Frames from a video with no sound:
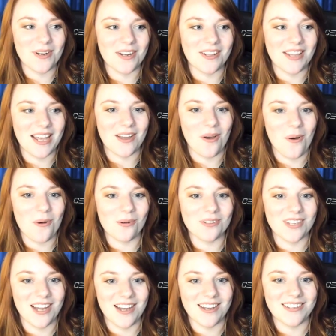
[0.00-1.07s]
want to like hold
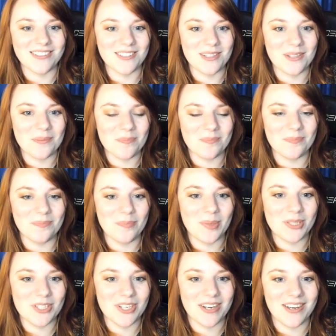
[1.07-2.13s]
on to the
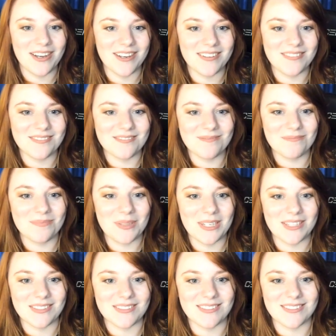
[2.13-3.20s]
Pidgeot
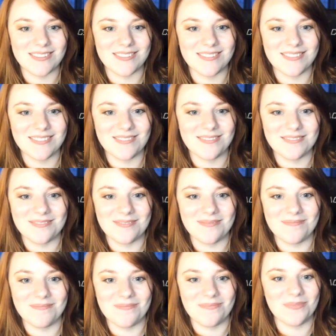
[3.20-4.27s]
because
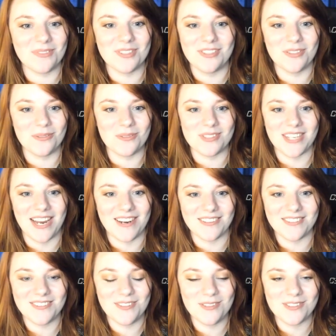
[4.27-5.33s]
too scared,
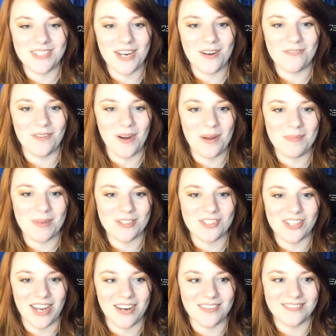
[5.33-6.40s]
too scared, very much
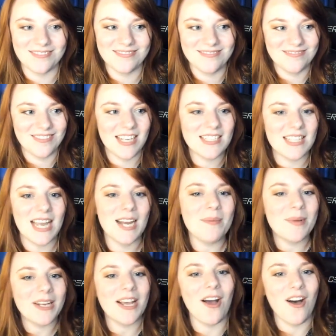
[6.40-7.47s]
scared. Is All
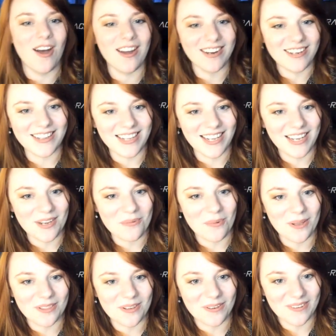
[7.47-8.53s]
anybody right. on it
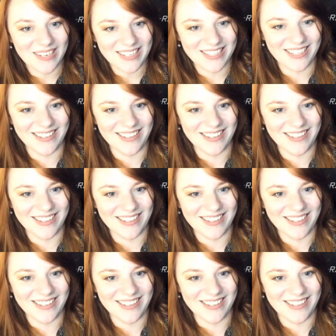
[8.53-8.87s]
with Coryne?